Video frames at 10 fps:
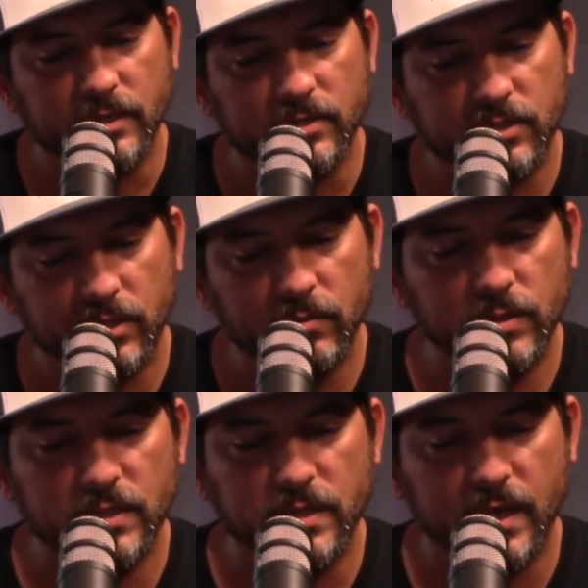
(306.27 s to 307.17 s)
slow
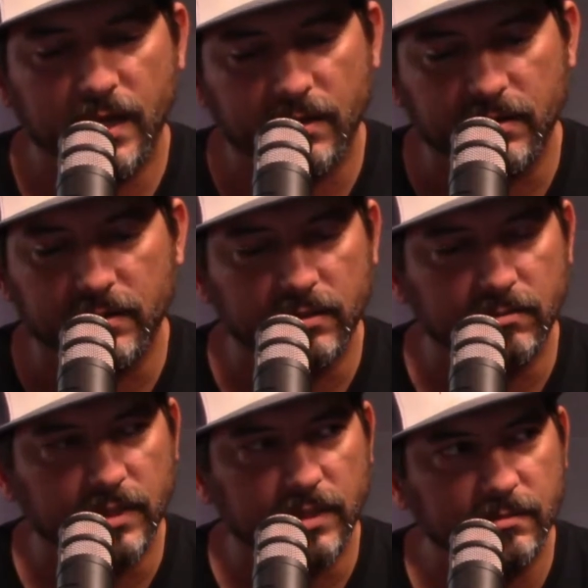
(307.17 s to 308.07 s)
it down a little
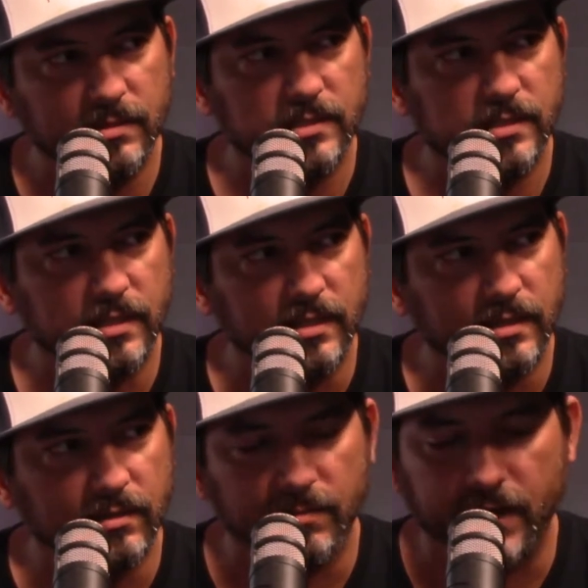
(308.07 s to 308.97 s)
bit. Let me see
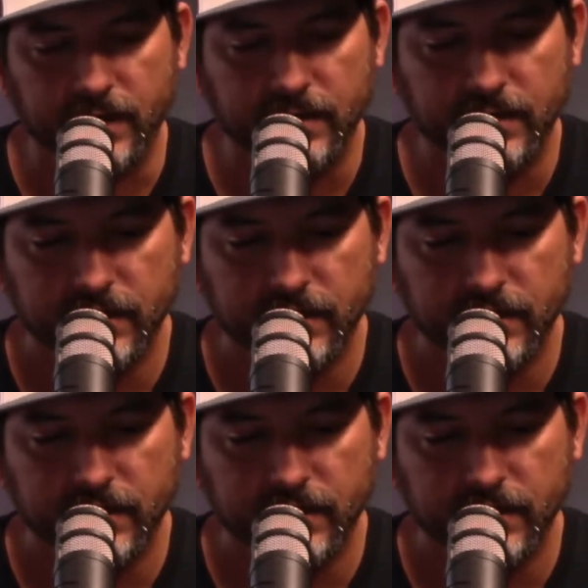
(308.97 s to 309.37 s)
here, Mike.